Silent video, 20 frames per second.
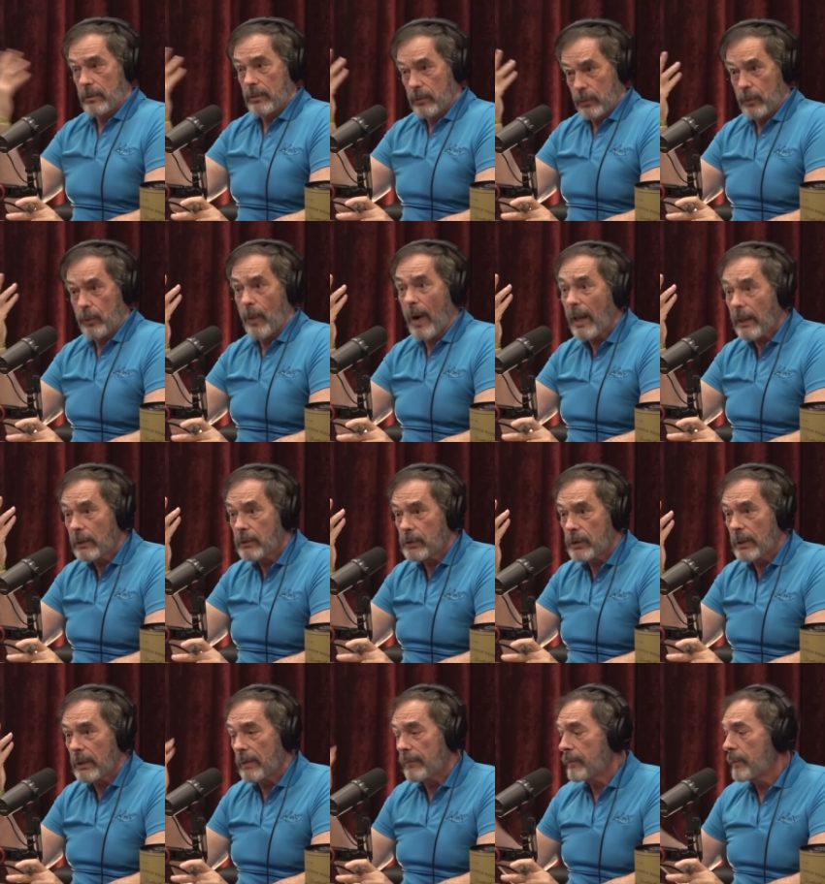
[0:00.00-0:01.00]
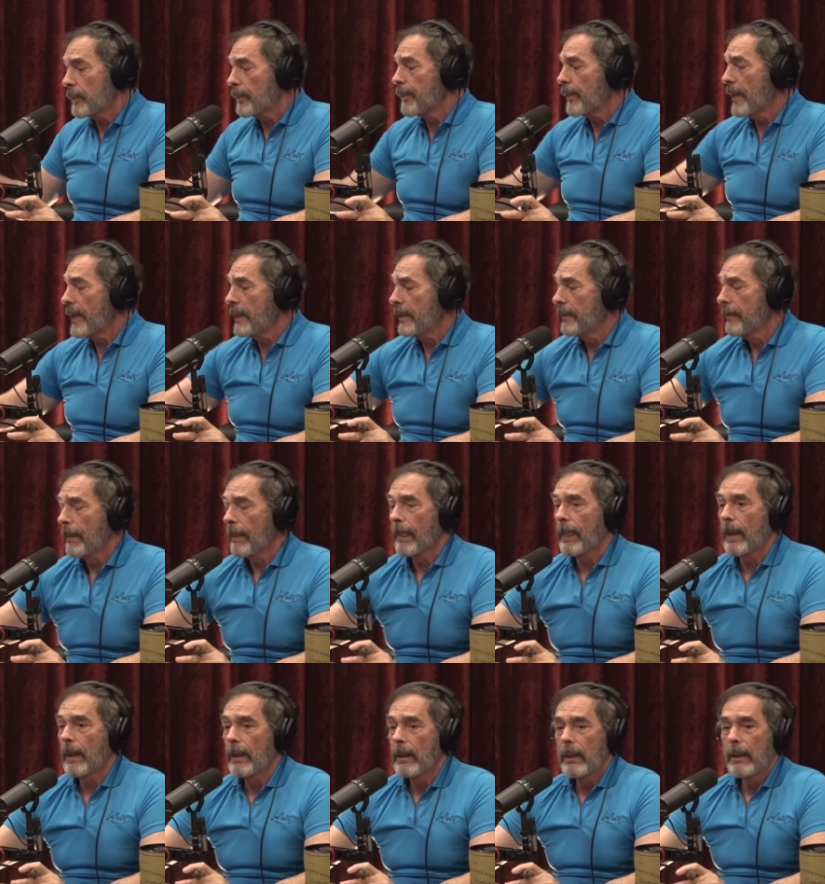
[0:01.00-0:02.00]
neurology of your brain.
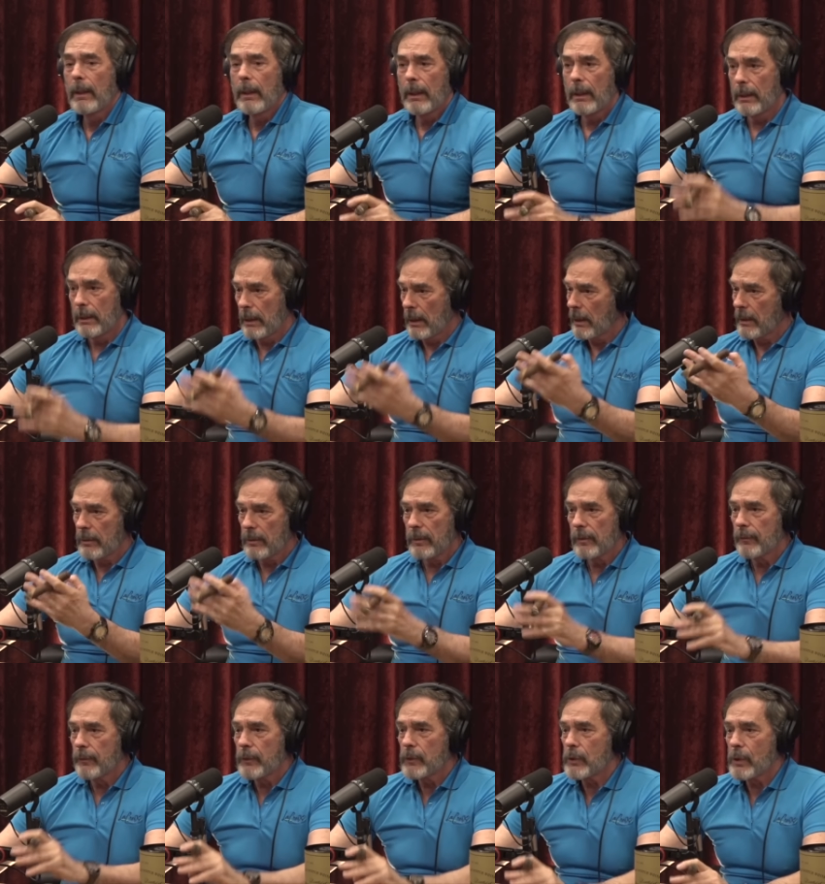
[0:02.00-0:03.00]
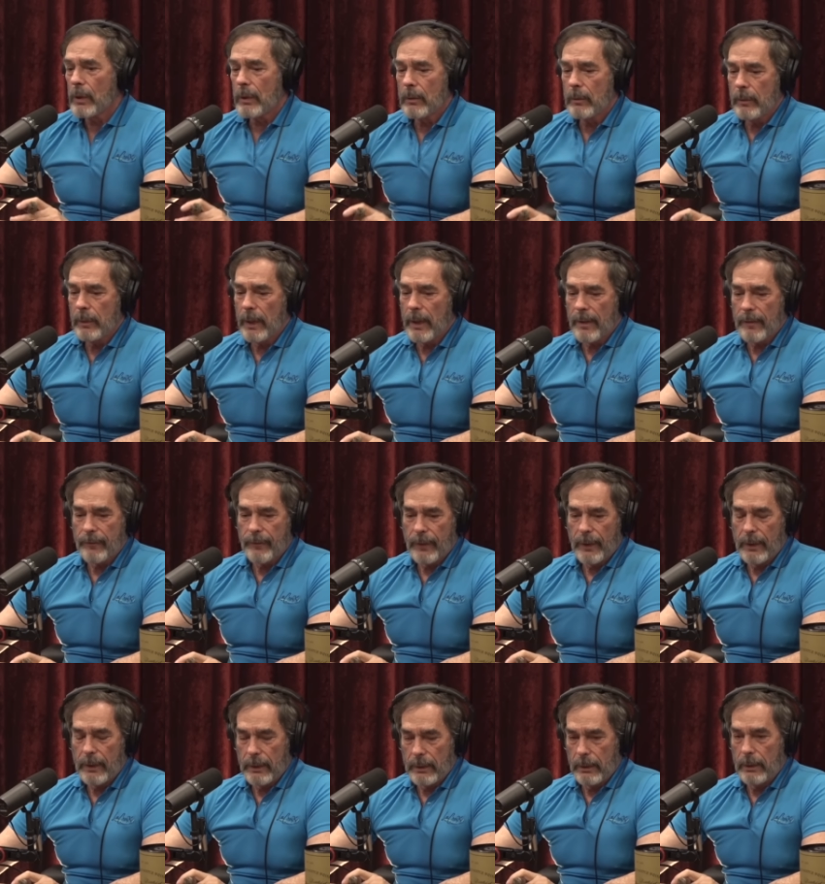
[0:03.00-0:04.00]
And I don't know if you saw, we have
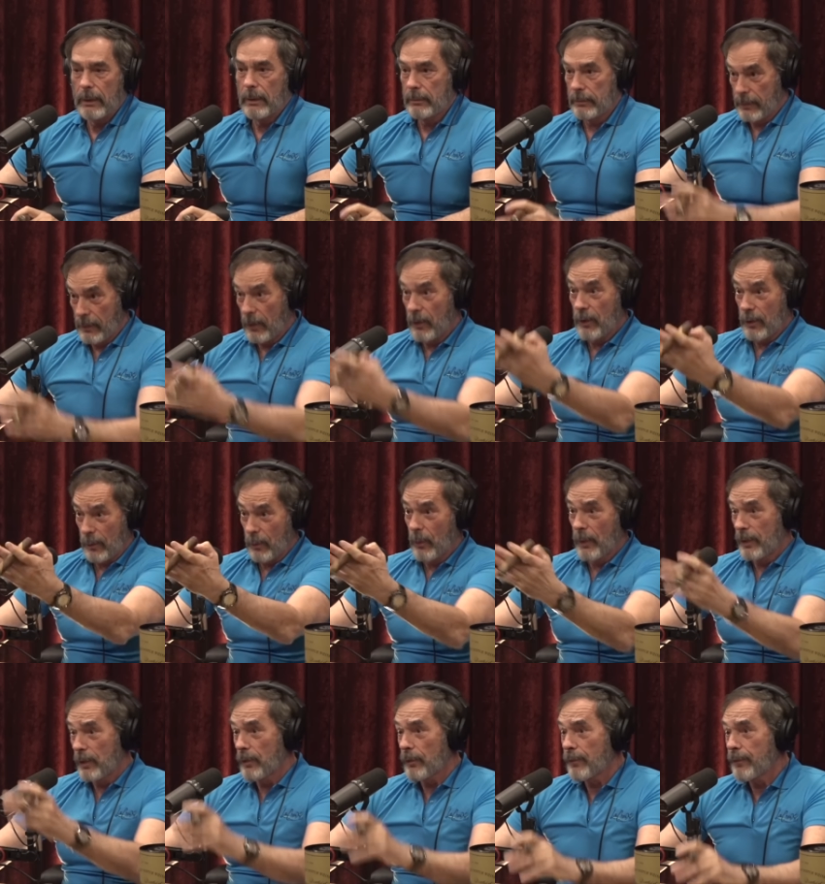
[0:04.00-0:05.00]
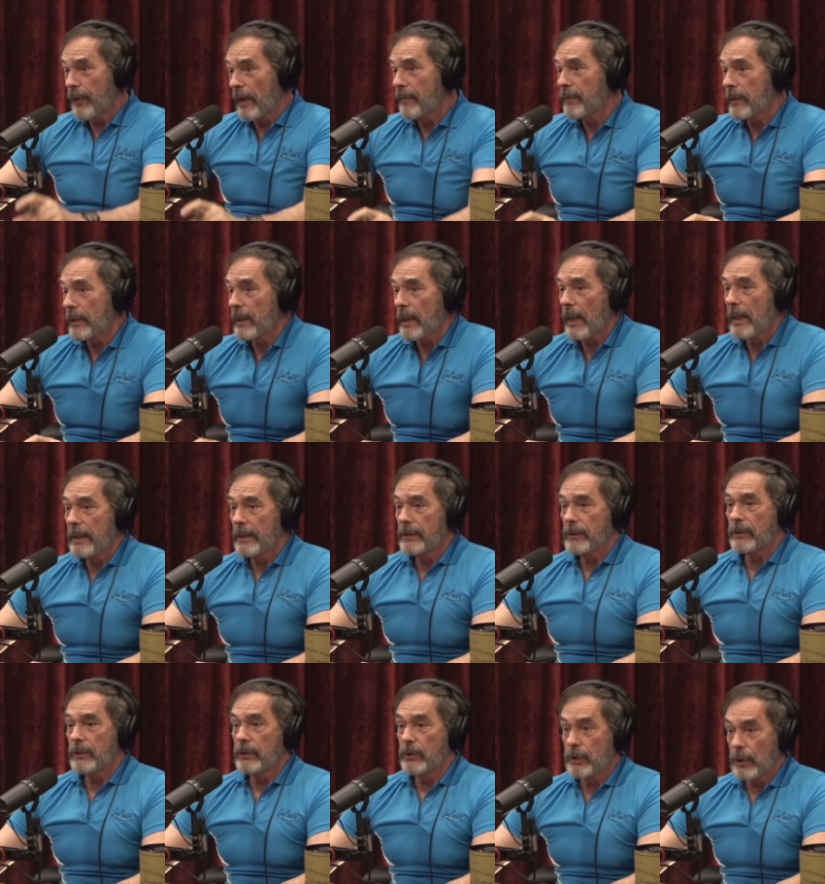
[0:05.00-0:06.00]
uh, one of your favorite
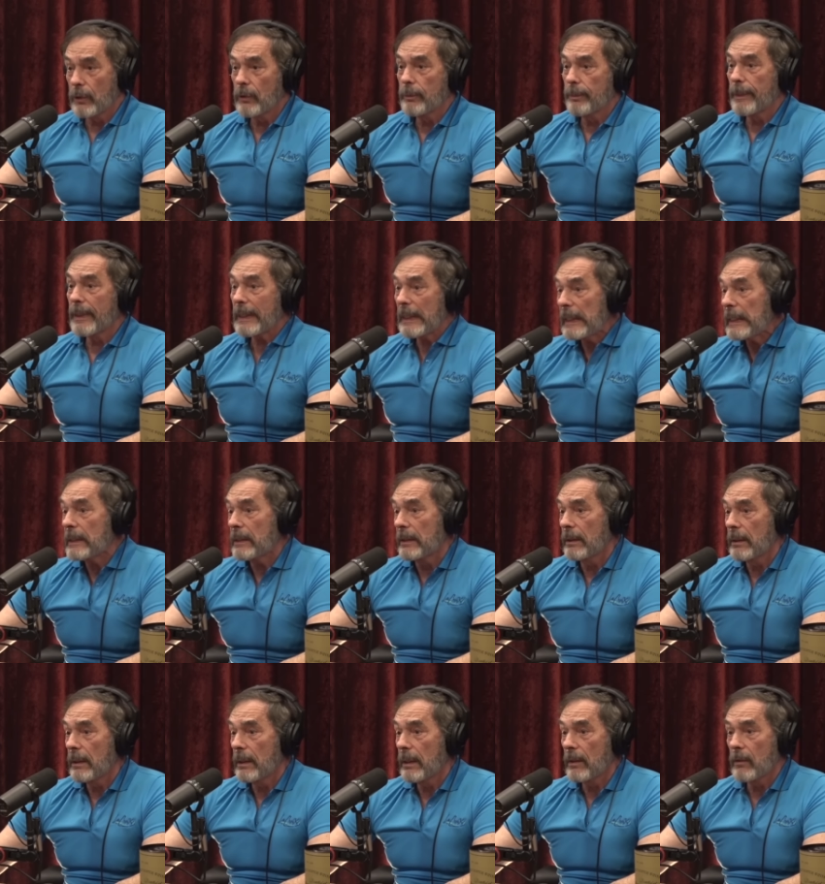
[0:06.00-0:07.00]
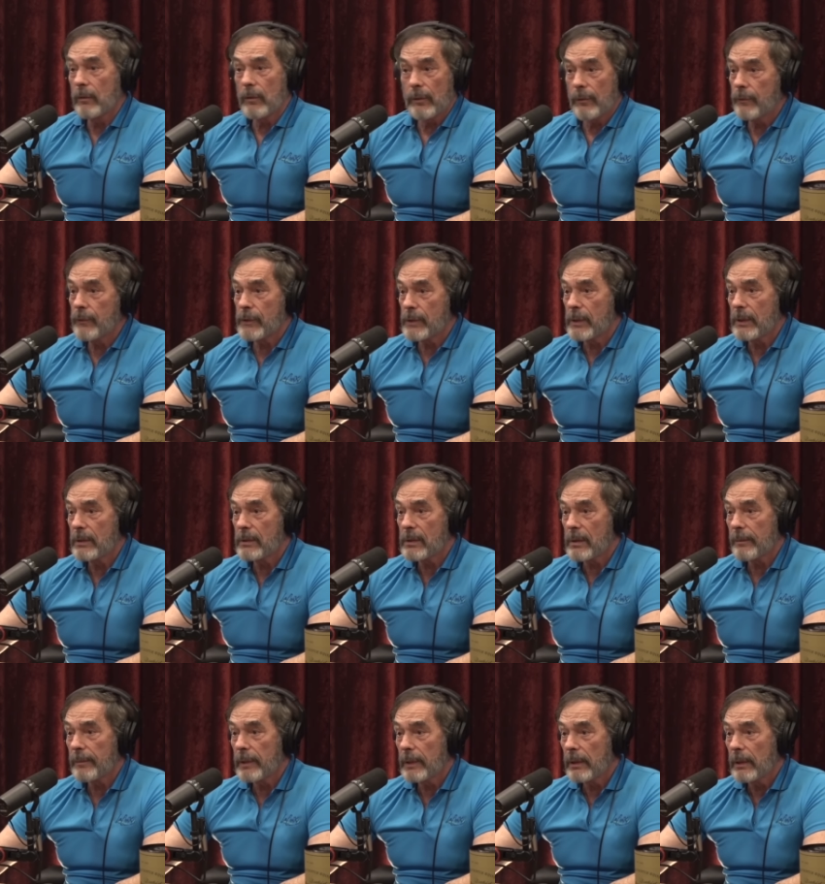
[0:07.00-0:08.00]
guys, Gerald McClellan. I don't know if you've seen
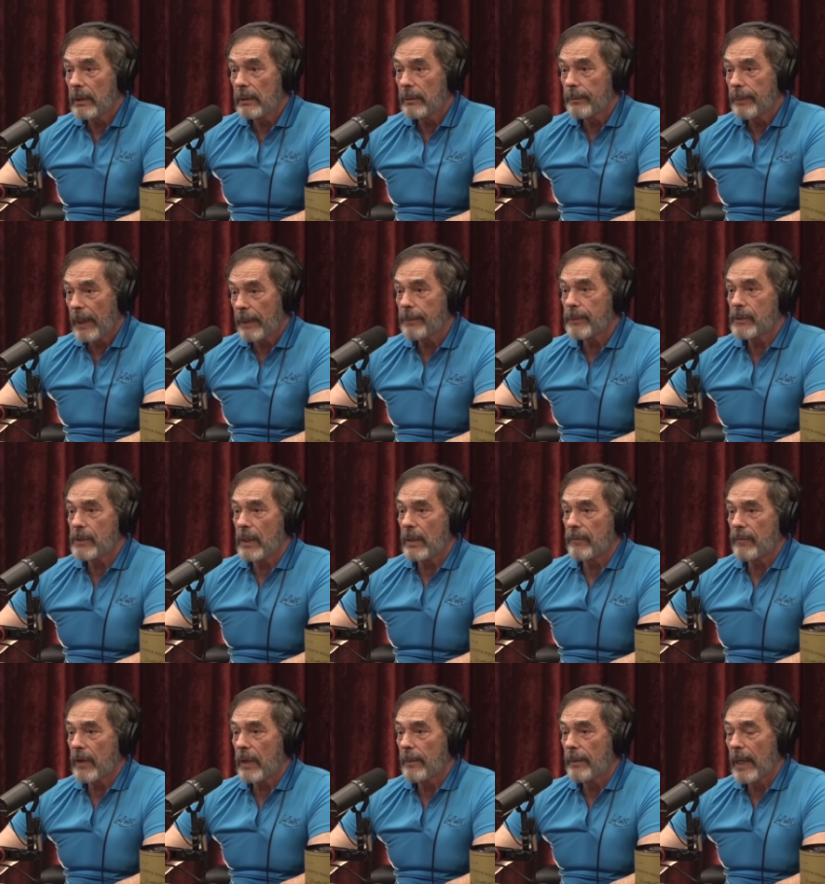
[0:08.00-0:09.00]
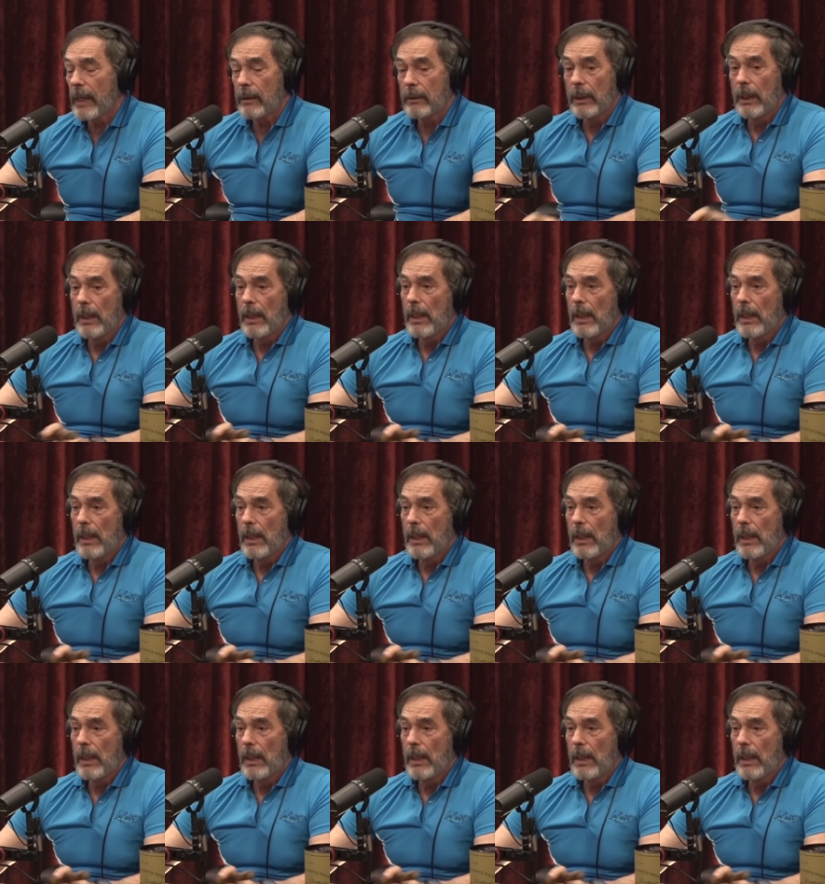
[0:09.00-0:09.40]
some of the papers that have come out.